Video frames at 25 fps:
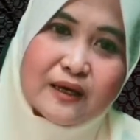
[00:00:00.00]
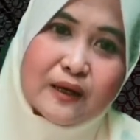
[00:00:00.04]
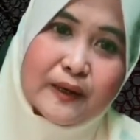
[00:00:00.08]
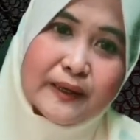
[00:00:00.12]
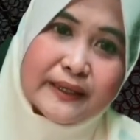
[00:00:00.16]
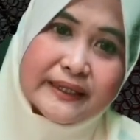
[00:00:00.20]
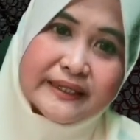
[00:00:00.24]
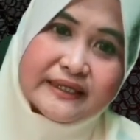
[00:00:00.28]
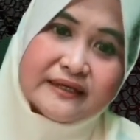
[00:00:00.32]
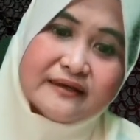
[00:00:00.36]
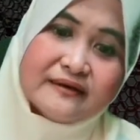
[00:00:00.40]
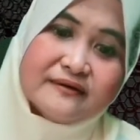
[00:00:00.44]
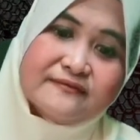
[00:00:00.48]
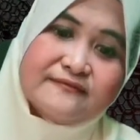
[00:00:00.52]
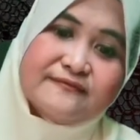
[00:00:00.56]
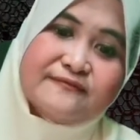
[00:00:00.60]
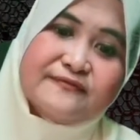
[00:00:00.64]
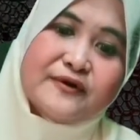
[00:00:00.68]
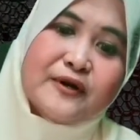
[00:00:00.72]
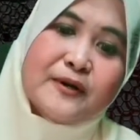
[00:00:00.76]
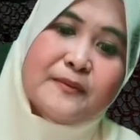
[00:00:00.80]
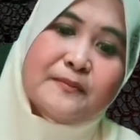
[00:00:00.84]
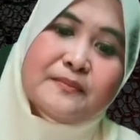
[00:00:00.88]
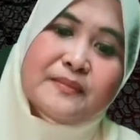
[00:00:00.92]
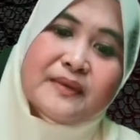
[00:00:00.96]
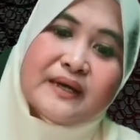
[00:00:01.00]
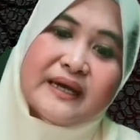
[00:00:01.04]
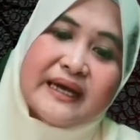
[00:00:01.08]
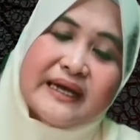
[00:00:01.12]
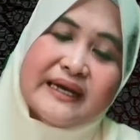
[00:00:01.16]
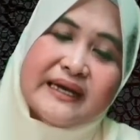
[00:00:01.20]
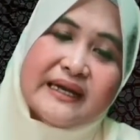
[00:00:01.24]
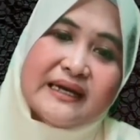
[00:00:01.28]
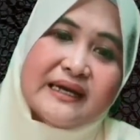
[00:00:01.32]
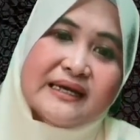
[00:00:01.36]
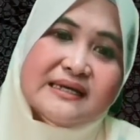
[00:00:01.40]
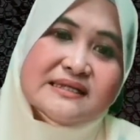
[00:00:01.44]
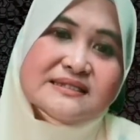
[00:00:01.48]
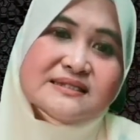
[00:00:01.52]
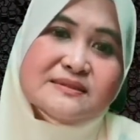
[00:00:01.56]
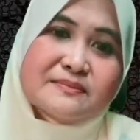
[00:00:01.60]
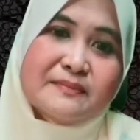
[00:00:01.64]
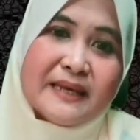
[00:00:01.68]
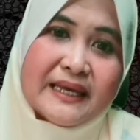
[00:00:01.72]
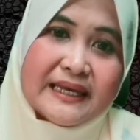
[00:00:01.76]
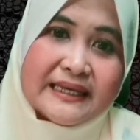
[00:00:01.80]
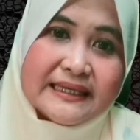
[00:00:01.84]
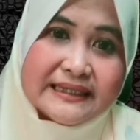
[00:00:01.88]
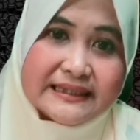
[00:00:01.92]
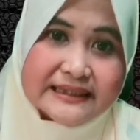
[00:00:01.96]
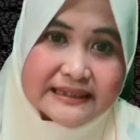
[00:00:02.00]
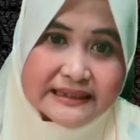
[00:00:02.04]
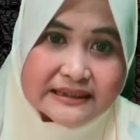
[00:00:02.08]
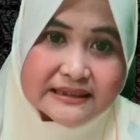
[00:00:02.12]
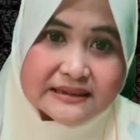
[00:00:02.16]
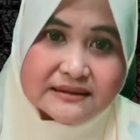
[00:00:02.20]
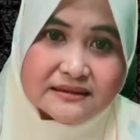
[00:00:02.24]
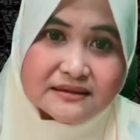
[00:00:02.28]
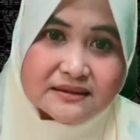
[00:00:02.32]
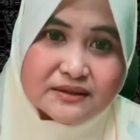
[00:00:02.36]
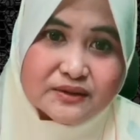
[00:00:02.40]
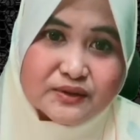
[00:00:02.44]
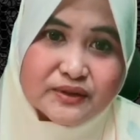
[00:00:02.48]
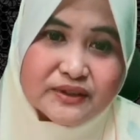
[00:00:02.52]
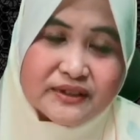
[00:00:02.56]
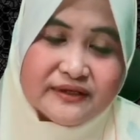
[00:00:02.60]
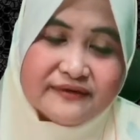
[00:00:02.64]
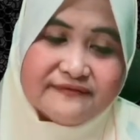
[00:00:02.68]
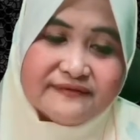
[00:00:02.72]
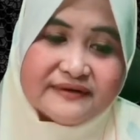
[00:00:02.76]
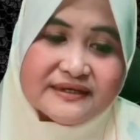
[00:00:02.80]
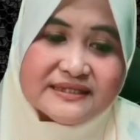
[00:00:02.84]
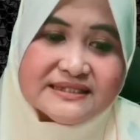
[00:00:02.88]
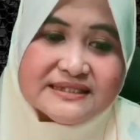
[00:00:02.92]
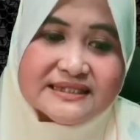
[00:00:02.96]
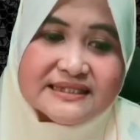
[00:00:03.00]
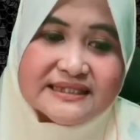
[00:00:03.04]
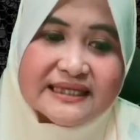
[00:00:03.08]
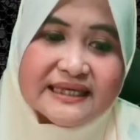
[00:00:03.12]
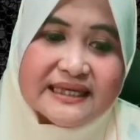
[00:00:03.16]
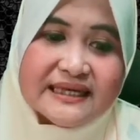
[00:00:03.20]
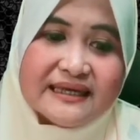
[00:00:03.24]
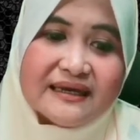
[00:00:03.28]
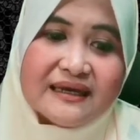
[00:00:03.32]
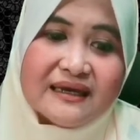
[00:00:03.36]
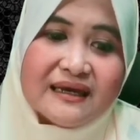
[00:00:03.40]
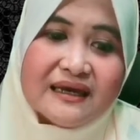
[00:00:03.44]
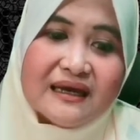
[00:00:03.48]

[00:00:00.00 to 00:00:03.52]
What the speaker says: Conger from Canada's McGill University,